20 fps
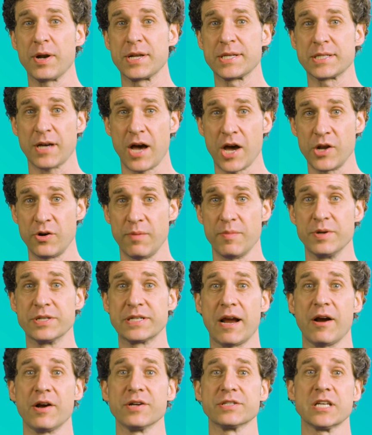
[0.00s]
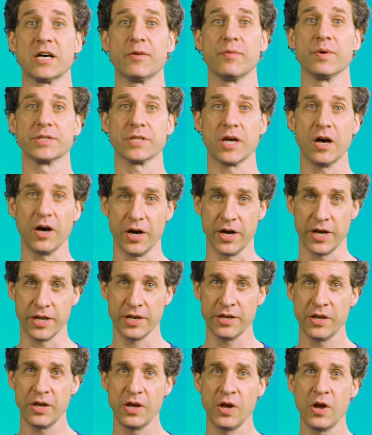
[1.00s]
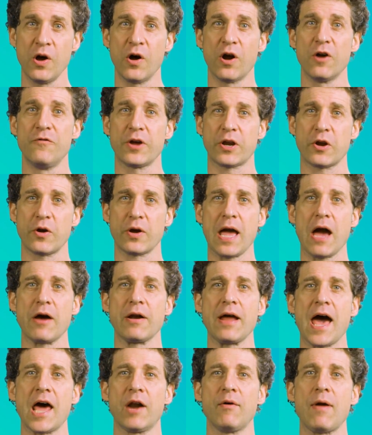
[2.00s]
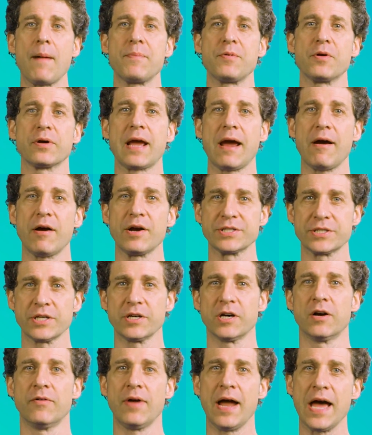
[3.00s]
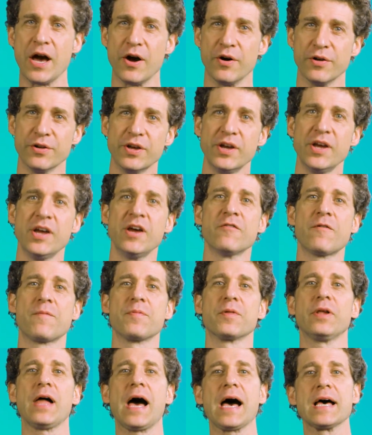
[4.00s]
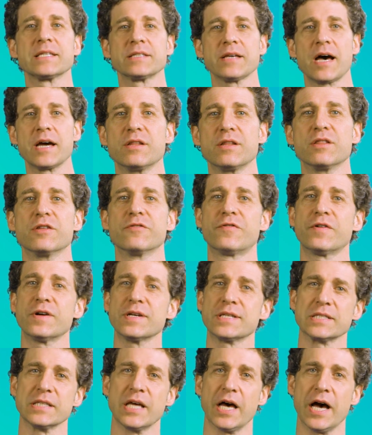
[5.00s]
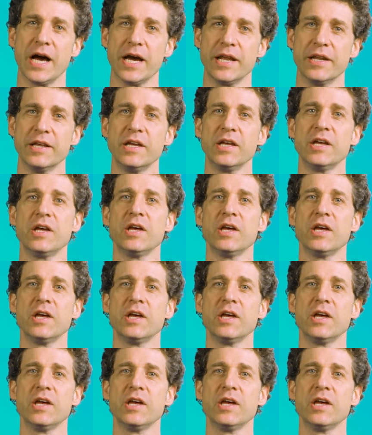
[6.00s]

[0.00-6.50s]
which slide your image carousel was on, or figuring out how to wrap your carousel around from the last to the first slide,